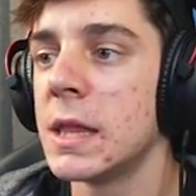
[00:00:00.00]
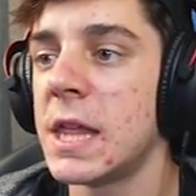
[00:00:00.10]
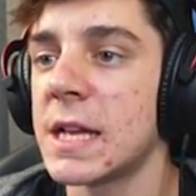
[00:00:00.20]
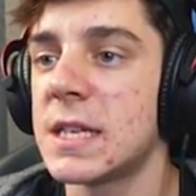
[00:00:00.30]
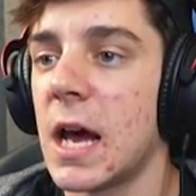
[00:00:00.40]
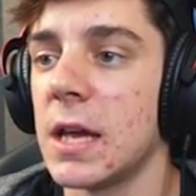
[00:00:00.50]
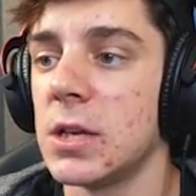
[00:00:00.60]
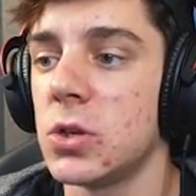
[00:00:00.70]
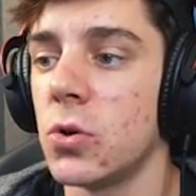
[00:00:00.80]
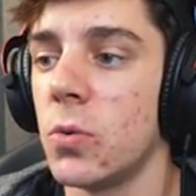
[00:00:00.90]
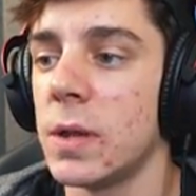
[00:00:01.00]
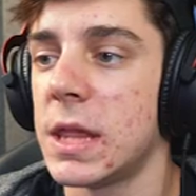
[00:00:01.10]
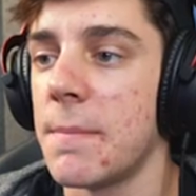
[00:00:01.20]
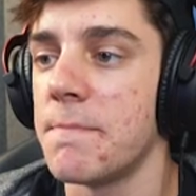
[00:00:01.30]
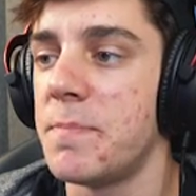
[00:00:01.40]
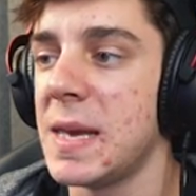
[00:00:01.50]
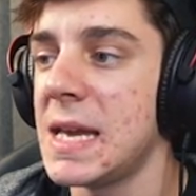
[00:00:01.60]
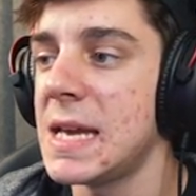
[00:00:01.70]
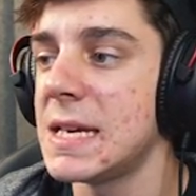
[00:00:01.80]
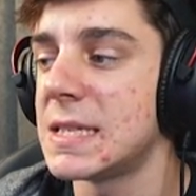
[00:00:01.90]
That's how you do it with them
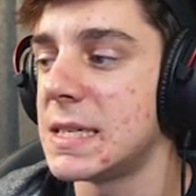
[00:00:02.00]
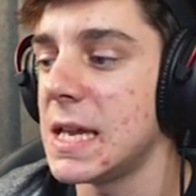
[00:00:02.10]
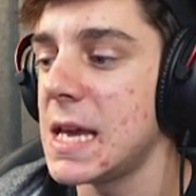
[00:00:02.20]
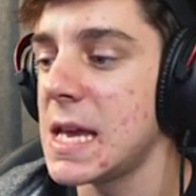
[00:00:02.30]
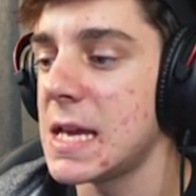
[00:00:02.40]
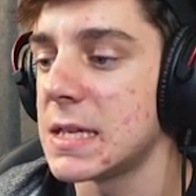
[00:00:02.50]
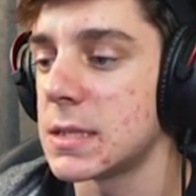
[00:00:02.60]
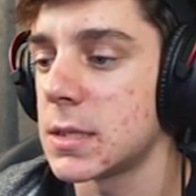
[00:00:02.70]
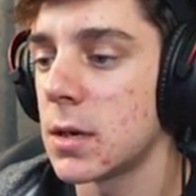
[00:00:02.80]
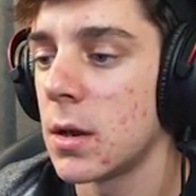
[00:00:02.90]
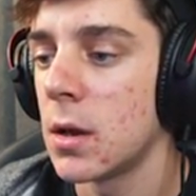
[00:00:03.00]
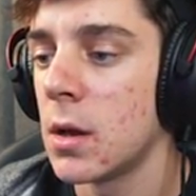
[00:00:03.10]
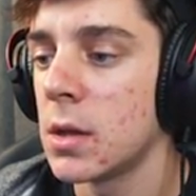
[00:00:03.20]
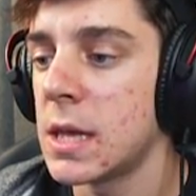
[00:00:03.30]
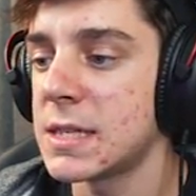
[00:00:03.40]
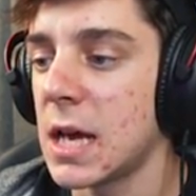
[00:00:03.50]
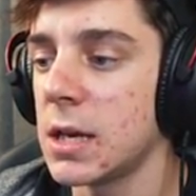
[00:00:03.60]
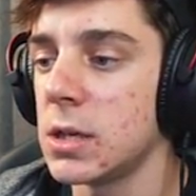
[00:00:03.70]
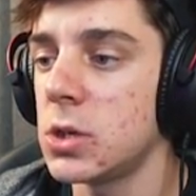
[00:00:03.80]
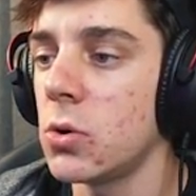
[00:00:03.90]
bees knees. That's how
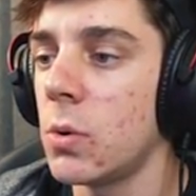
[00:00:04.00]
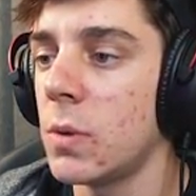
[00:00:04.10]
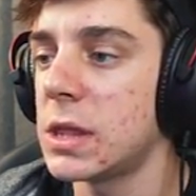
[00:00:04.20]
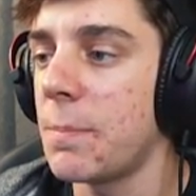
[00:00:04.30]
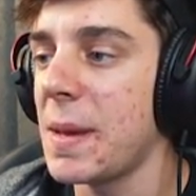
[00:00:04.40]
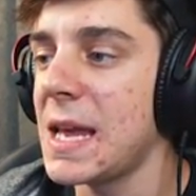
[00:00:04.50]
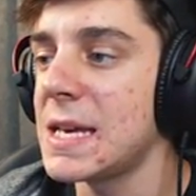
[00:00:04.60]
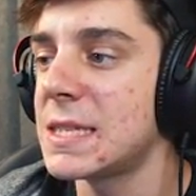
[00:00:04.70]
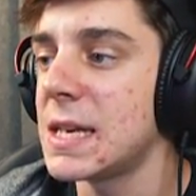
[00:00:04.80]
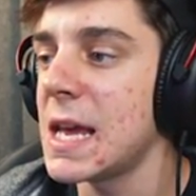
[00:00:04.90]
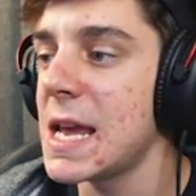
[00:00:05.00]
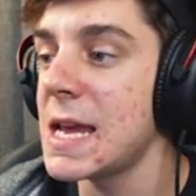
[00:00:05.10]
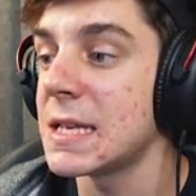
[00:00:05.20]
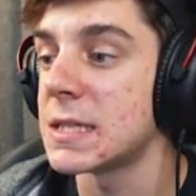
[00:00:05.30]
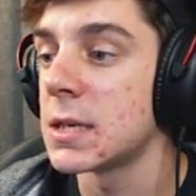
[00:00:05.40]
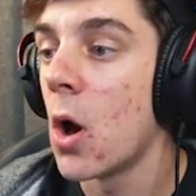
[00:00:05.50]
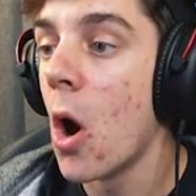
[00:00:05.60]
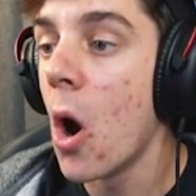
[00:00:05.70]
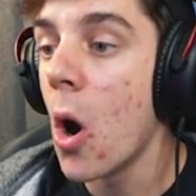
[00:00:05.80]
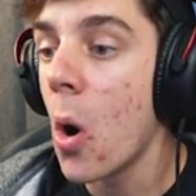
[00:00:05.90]
you do it with the bees knees.
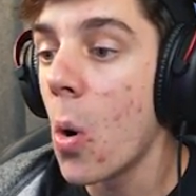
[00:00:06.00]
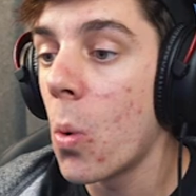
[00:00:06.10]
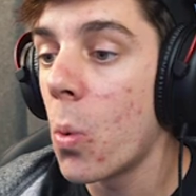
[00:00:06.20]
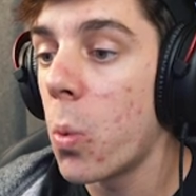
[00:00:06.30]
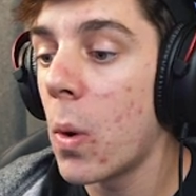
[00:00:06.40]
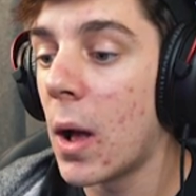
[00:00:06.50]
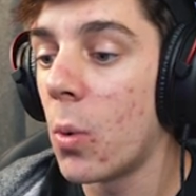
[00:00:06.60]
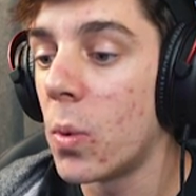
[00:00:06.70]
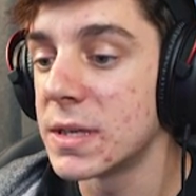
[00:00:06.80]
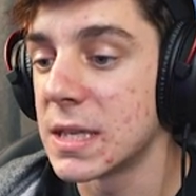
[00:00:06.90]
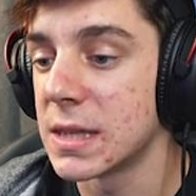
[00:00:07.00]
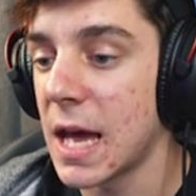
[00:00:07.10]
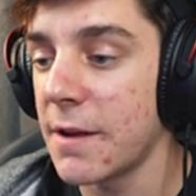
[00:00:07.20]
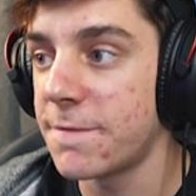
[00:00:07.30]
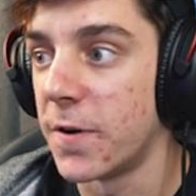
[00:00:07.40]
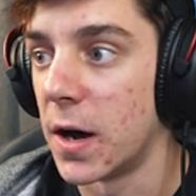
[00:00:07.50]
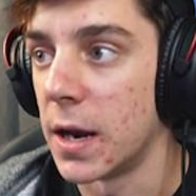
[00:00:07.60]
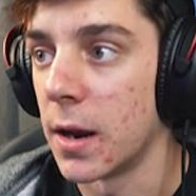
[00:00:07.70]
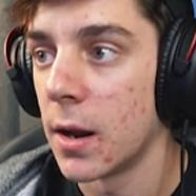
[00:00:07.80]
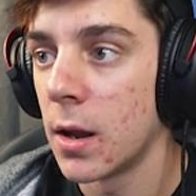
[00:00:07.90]
Well, wasn't that
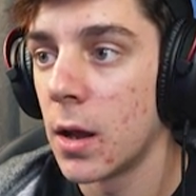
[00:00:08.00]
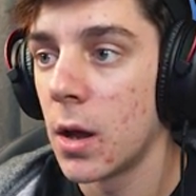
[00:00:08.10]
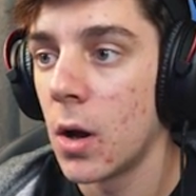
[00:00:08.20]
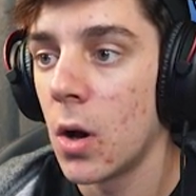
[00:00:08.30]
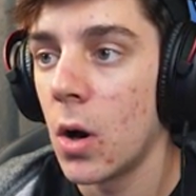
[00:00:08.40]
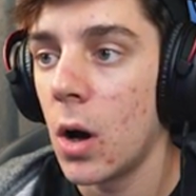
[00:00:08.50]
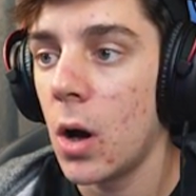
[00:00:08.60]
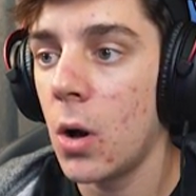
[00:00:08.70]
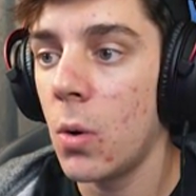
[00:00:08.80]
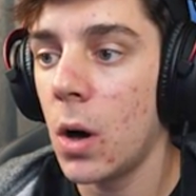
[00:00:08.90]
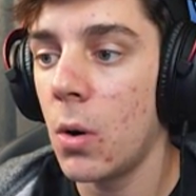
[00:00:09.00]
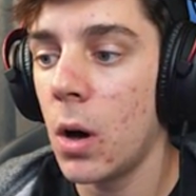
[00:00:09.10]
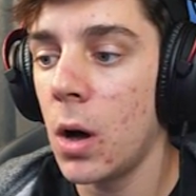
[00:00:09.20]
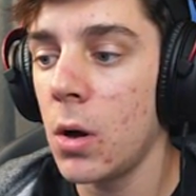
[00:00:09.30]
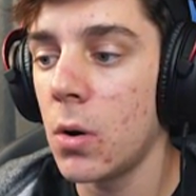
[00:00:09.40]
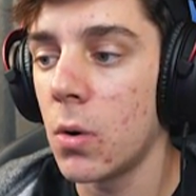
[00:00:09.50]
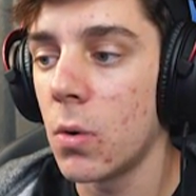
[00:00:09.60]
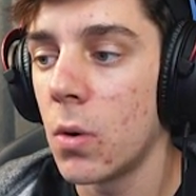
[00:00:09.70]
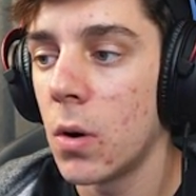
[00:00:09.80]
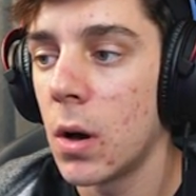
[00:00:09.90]
fun? Oh.
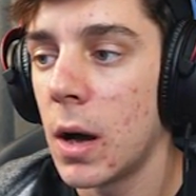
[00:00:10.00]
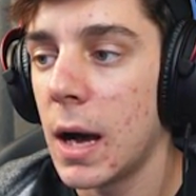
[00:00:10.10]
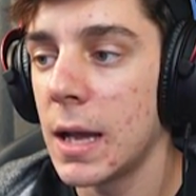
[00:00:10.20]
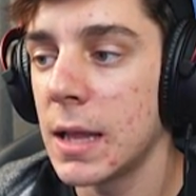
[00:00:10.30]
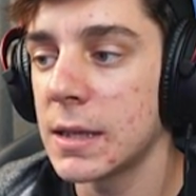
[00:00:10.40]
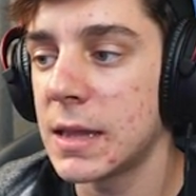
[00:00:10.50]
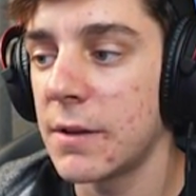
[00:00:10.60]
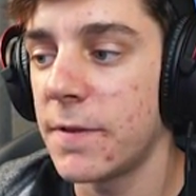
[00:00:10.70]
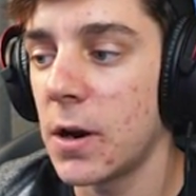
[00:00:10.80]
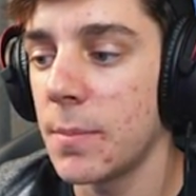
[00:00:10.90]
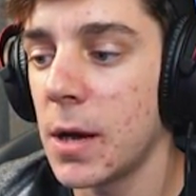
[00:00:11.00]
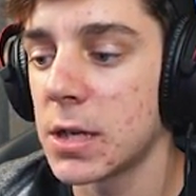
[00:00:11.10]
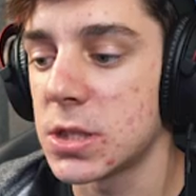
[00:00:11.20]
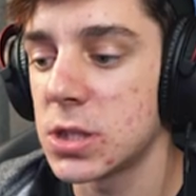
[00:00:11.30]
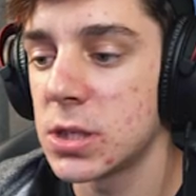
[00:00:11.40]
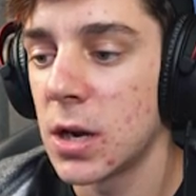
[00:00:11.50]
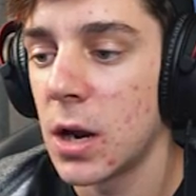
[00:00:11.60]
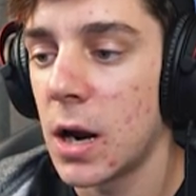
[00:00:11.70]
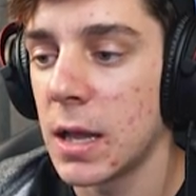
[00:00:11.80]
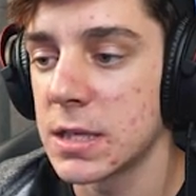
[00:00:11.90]
I like that very much.
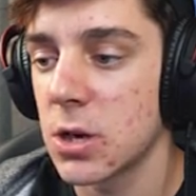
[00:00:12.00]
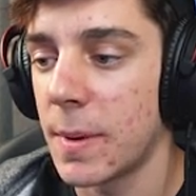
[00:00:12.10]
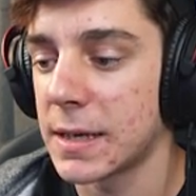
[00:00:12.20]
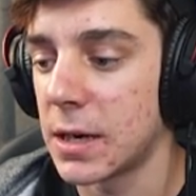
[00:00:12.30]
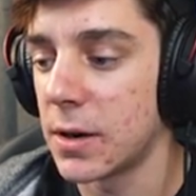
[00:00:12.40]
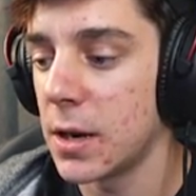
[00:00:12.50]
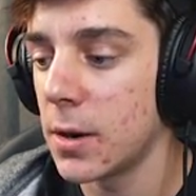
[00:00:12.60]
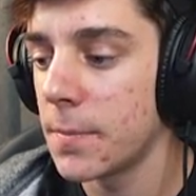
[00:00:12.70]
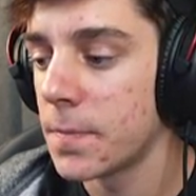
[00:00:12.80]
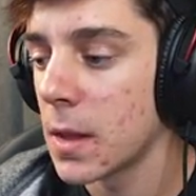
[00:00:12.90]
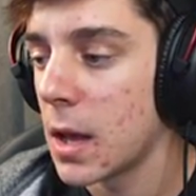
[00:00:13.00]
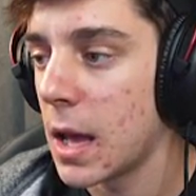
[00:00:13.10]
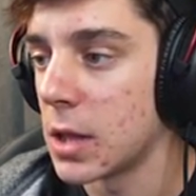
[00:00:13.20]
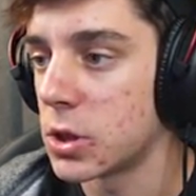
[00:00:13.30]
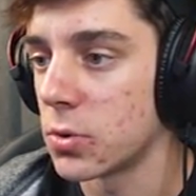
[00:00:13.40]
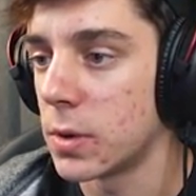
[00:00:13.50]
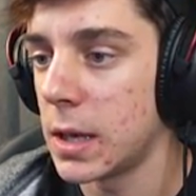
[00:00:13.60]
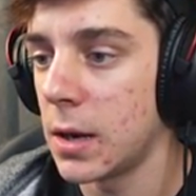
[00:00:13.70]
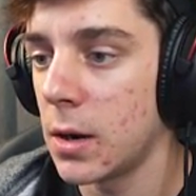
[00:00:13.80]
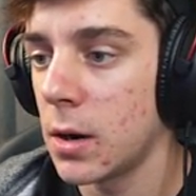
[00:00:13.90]
All right, let's go back down here and through
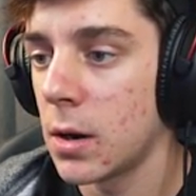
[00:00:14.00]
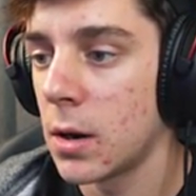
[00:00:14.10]
here.